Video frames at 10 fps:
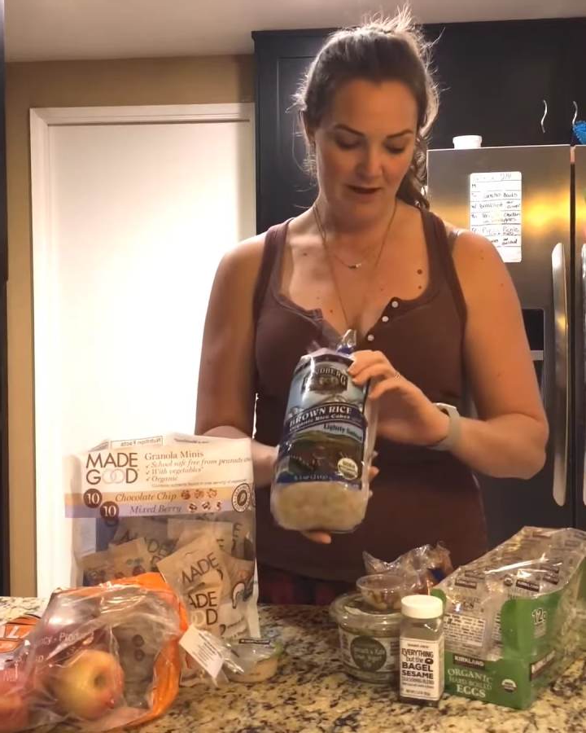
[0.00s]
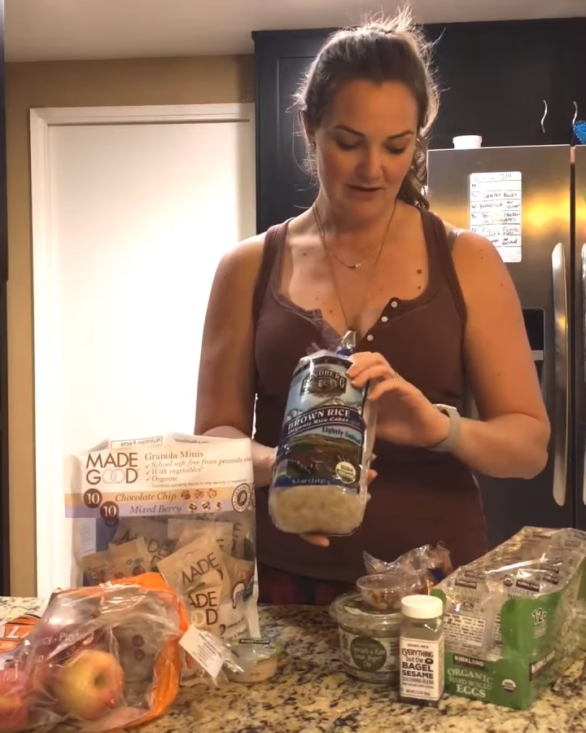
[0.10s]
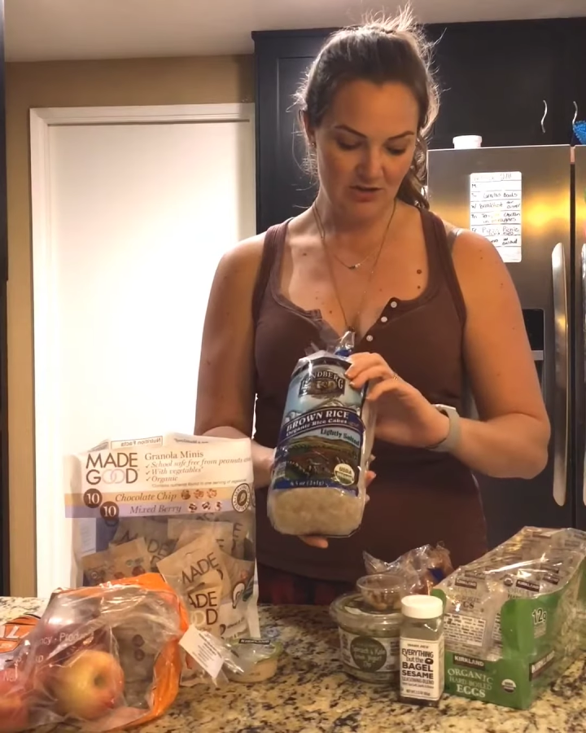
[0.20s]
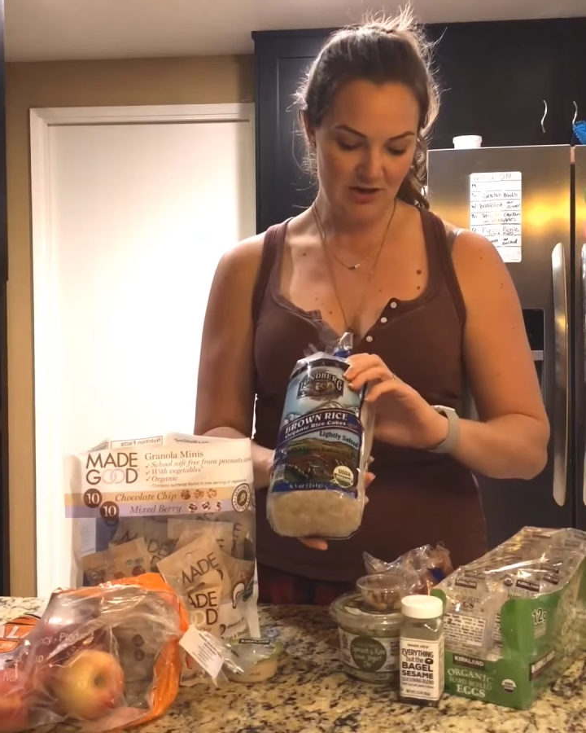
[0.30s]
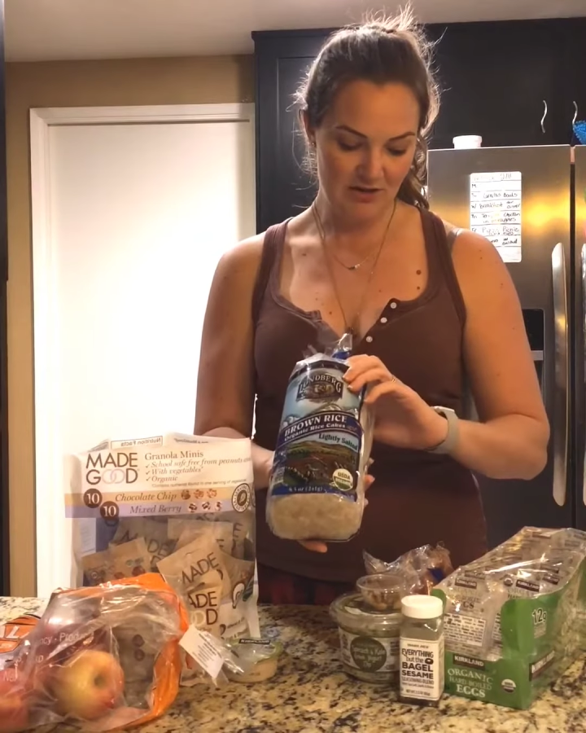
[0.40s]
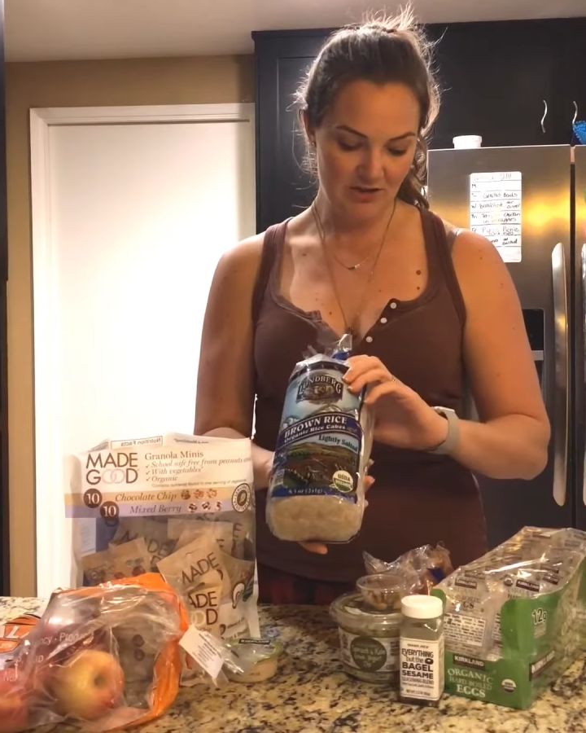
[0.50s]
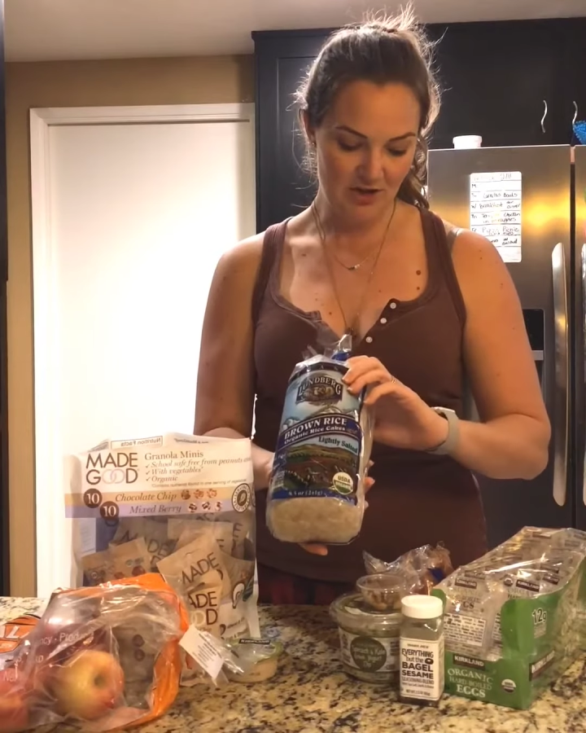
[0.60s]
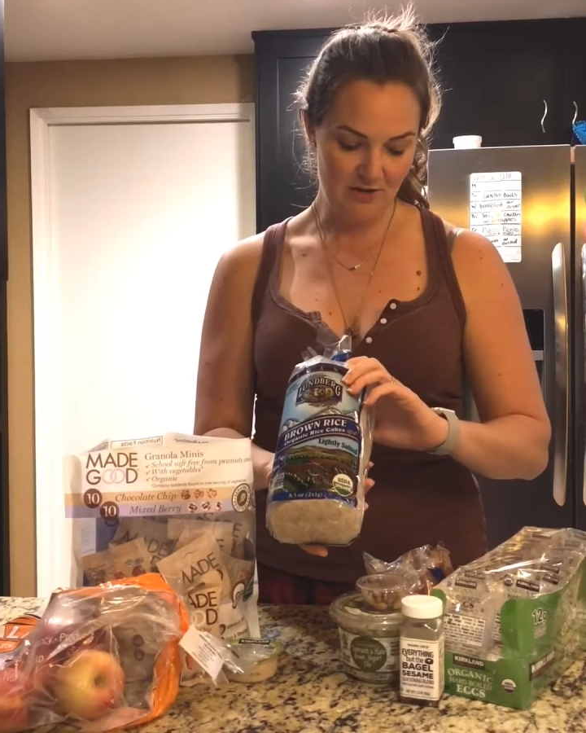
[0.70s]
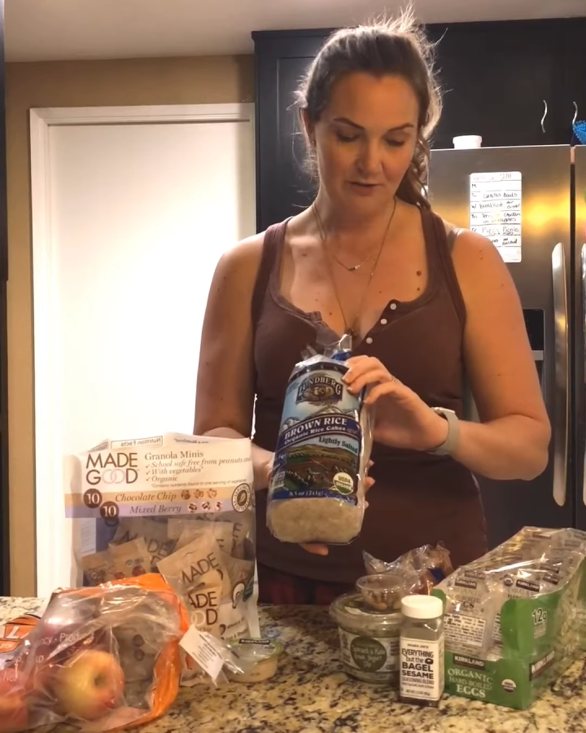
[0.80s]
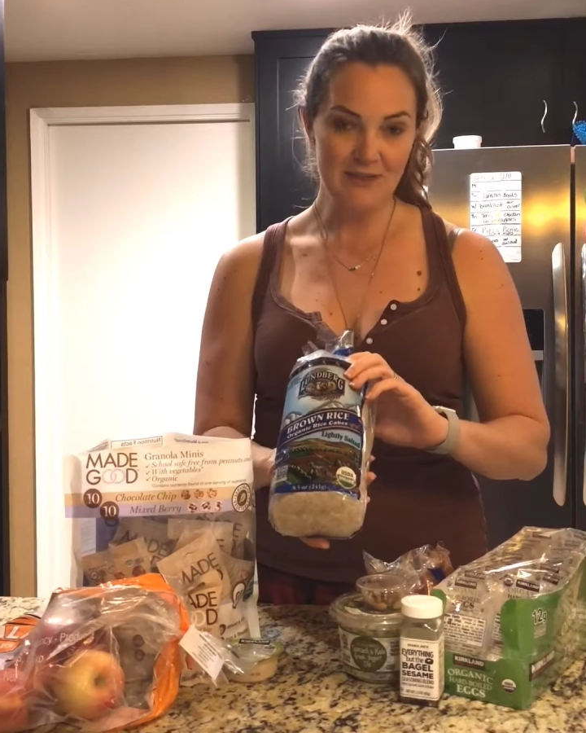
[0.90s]
at Trader
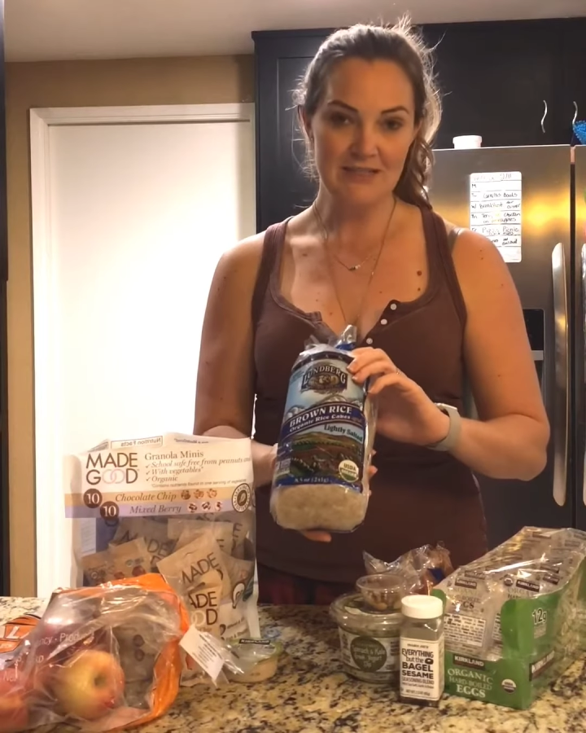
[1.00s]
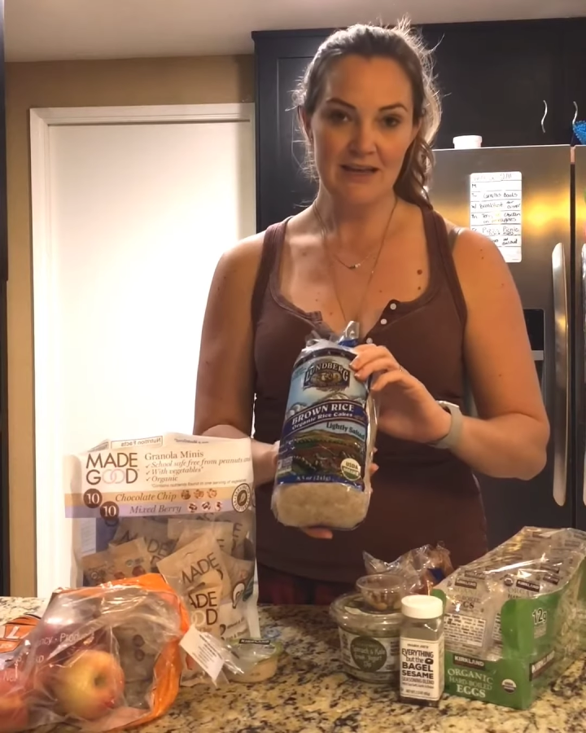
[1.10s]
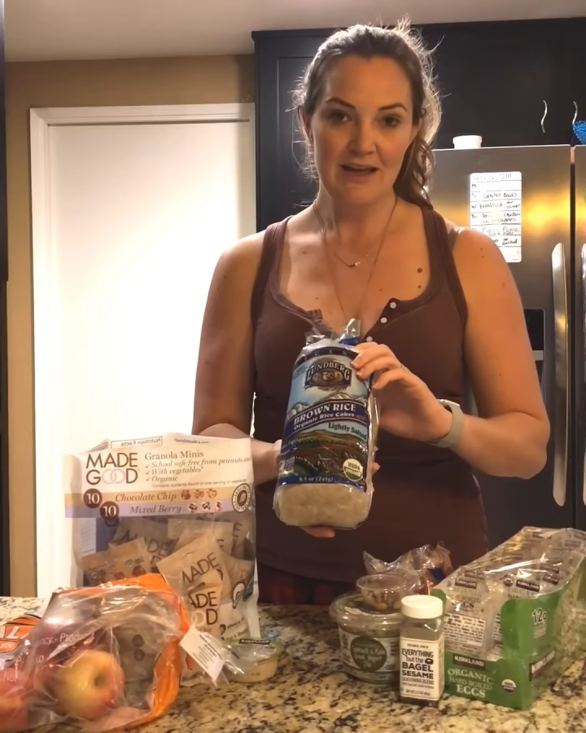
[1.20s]
Joe's